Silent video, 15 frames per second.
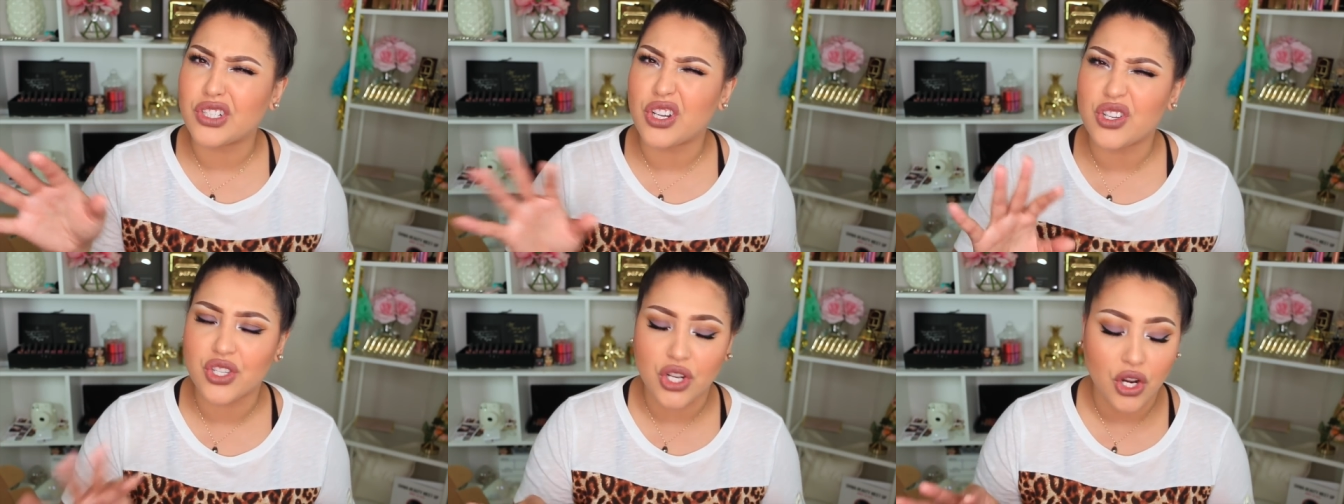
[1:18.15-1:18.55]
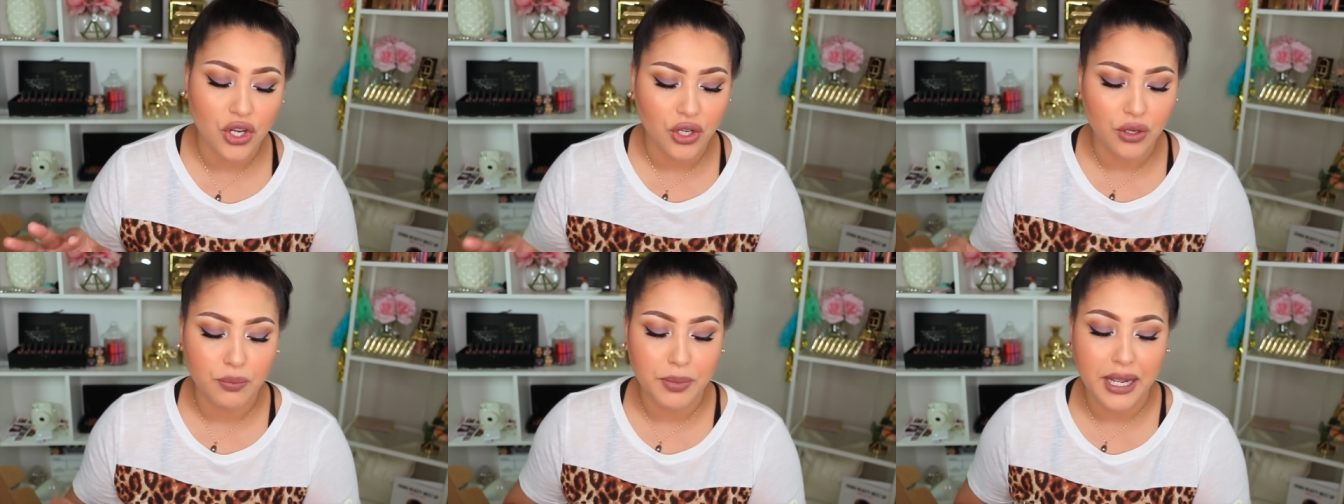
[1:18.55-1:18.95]
which I'll show
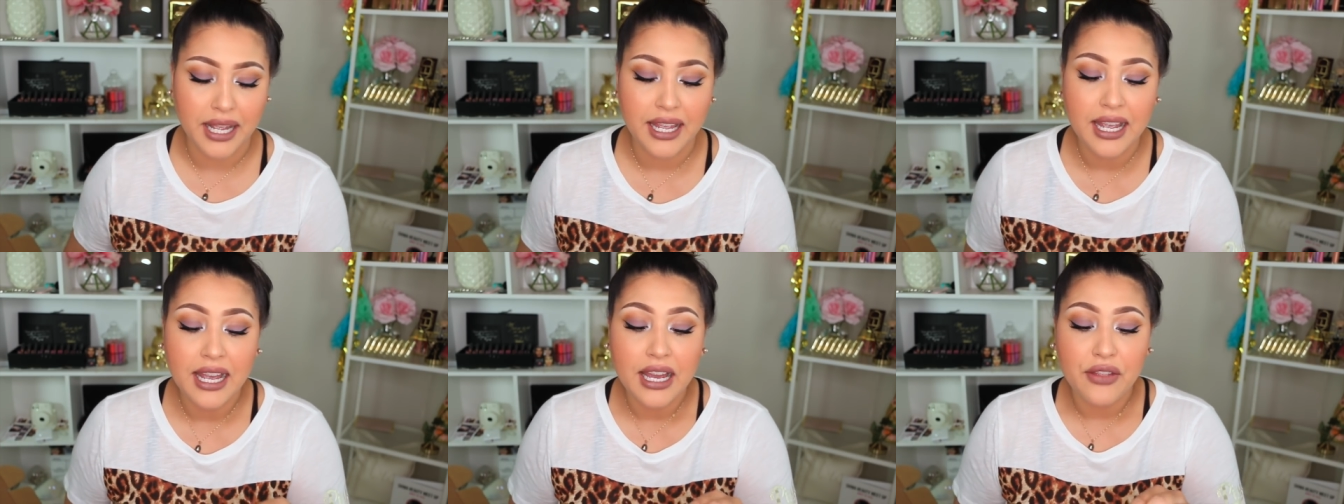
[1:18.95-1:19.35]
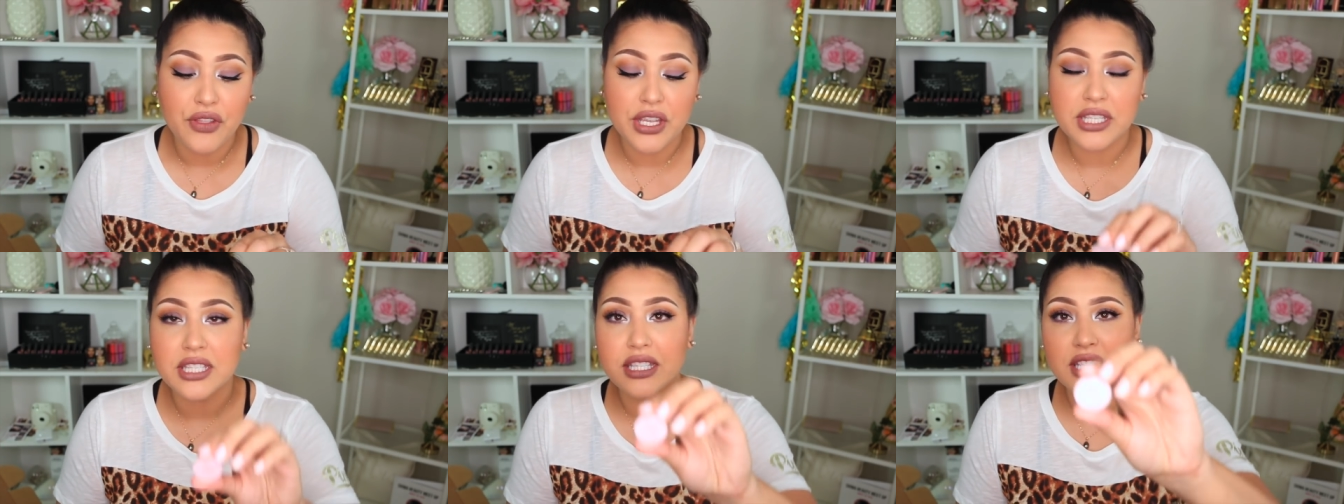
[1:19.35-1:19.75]
you, but
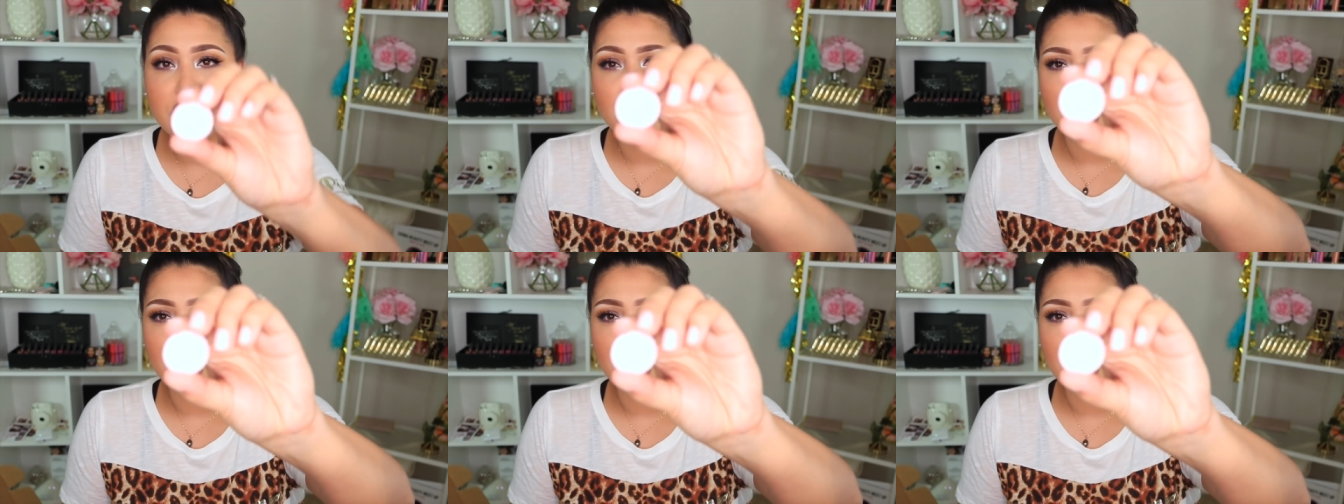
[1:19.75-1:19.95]
this is the